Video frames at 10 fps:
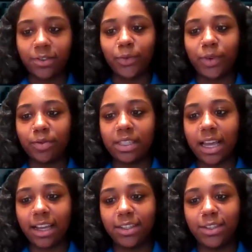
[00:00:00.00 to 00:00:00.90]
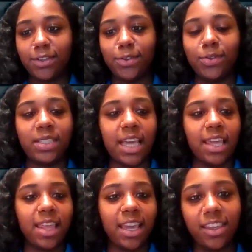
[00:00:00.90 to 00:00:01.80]
if we would like to
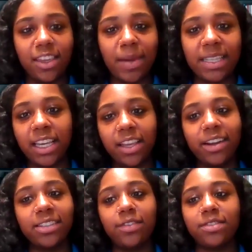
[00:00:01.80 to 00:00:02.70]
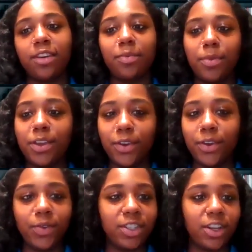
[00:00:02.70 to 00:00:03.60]
say thank you by taking ourselves off
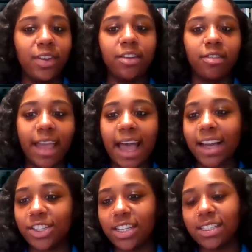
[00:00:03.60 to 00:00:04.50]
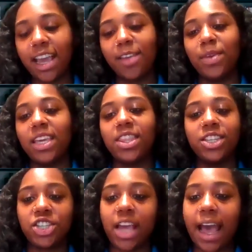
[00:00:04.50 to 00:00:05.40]
mute, showing a reaction, typing in
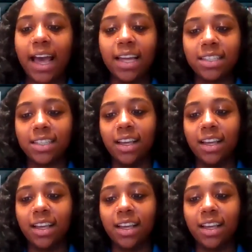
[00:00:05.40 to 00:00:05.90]
the chat.